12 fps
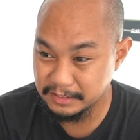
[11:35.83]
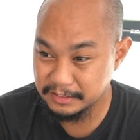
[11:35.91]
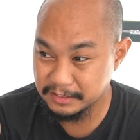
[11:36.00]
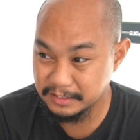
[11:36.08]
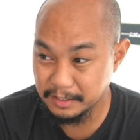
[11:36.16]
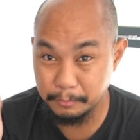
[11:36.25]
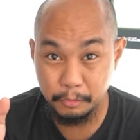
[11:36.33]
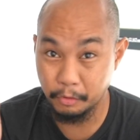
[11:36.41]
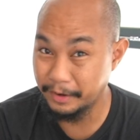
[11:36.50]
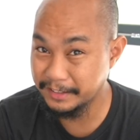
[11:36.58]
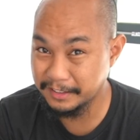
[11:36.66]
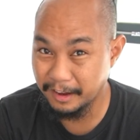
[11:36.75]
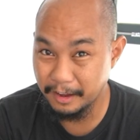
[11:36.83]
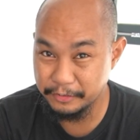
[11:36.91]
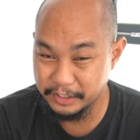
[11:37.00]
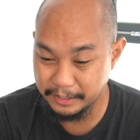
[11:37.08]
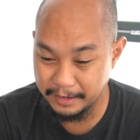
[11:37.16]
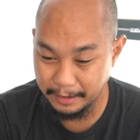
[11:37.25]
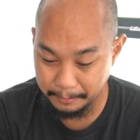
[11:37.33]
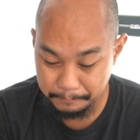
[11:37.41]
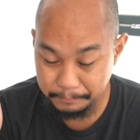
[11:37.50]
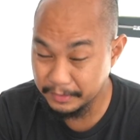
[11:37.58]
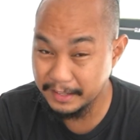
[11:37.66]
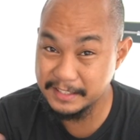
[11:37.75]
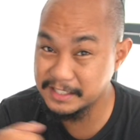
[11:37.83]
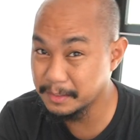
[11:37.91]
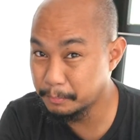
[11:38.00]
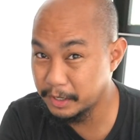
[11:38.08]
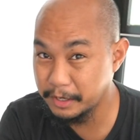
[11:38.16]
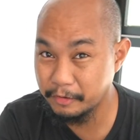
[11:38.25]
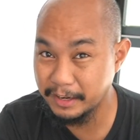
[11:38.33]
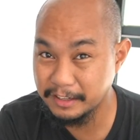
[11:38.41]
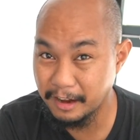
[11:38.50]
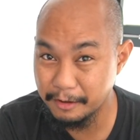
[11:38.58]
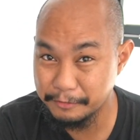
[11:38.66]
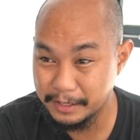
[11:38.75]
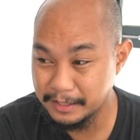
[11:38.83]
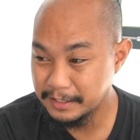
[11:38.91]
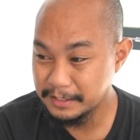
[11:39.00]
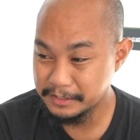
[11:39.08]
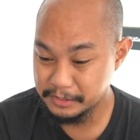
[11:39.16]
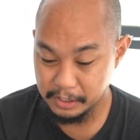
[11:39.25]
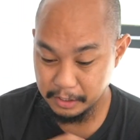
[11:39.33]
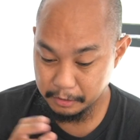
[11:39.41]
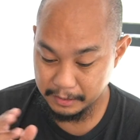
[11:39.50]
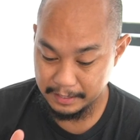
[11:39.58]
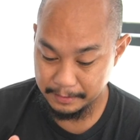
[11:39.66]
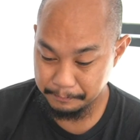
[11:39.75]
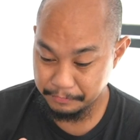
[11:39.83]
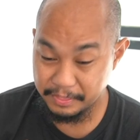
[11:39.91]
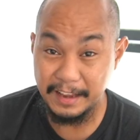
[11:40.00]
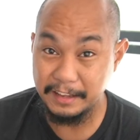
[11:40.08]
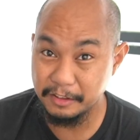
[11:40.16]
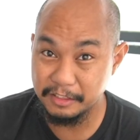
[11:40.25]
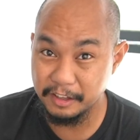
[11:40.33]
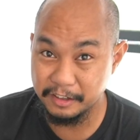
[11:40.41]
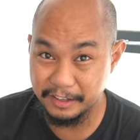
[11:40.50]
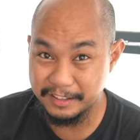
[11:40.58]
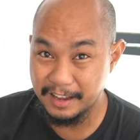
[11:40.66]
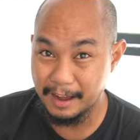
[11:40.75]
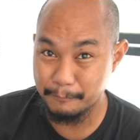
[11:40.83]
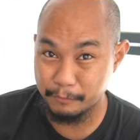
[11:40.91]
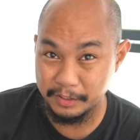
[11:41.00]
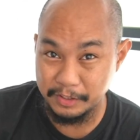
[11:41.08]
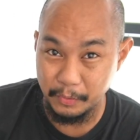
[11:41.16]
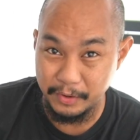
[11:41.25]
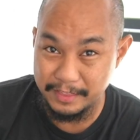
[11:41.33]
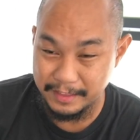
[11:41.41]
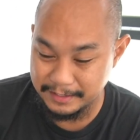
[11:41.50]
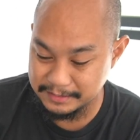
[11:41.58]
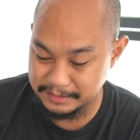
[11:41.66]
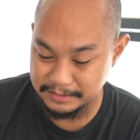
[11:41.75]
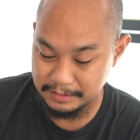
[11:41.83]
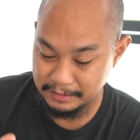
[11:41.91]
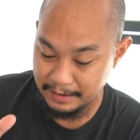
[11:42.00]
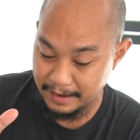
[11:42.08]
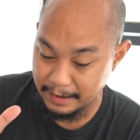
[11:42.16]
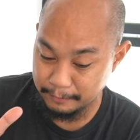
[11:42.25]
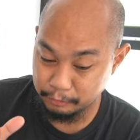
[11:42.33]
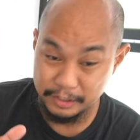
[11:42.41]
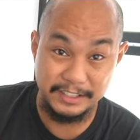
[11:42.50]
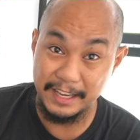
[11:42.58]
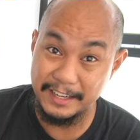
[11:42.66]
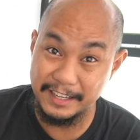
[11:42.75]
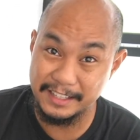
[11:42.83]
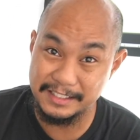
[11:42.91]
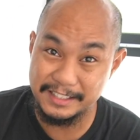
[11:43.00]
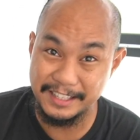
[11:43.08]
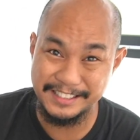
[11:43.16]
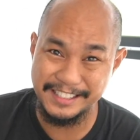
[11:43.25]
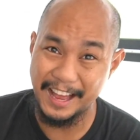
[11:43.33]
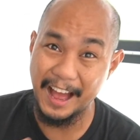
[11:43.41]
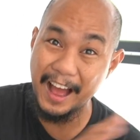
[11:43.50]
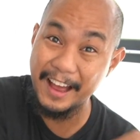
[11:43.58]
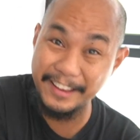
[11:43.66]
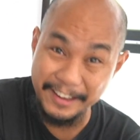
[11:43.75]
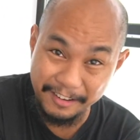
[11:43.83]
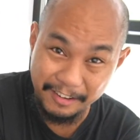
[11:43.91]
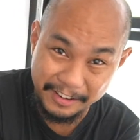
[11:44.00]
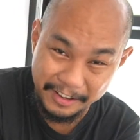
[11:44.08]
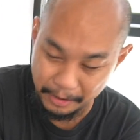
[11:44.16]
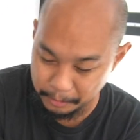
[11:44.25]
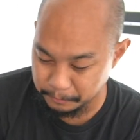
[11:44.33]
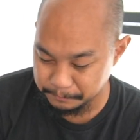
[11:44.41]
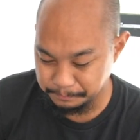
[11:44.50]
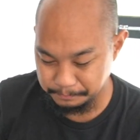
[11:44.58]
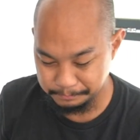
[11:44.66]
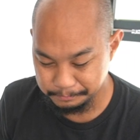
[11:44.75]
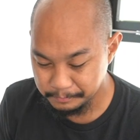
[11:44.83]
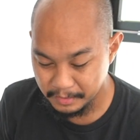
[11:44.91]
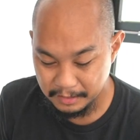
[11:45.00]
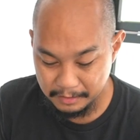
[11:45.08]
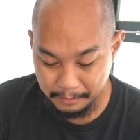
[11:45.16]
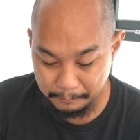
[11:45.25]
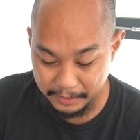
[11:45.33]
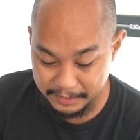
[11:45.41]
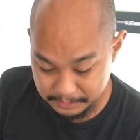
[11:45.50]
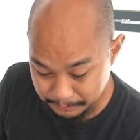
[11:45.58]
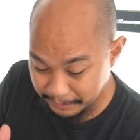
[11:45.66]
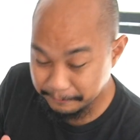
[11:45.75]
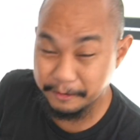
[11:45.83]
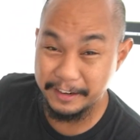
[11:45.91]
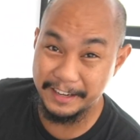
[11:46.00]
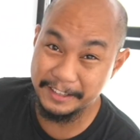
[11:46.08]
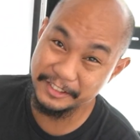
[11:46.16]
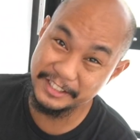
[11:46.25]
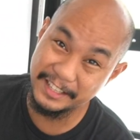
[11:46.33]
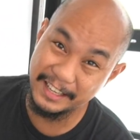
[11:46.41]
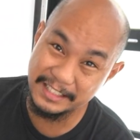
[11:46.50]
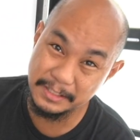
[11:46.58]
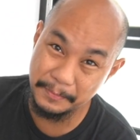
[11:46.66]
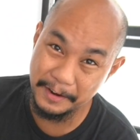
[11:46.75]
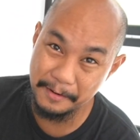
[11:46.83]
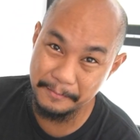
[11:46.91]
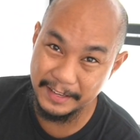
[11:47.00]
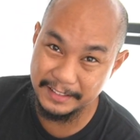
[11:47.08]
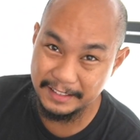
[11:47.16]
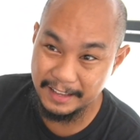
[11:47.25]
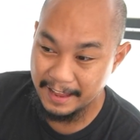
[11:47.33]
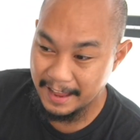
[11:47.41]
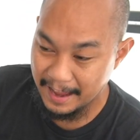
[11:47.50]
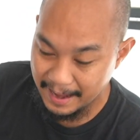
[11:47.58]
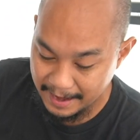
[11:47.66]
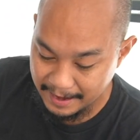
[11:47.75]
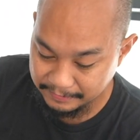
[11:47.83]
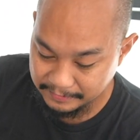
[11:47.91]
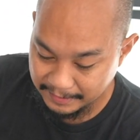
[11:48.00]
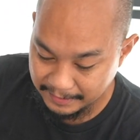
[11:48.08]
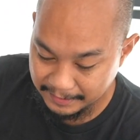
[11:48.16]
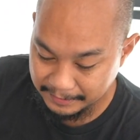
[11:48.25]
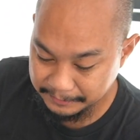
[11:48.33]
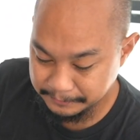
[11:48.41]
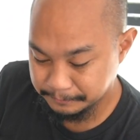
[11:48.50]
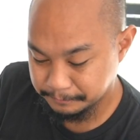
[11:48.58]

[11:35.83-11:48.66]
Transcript: some great coffee today. And this is a pretty great coffee. So thank you to The Good Cup for doing this and for sending us this a year ago. But it's made for an interesting experiment. And I'm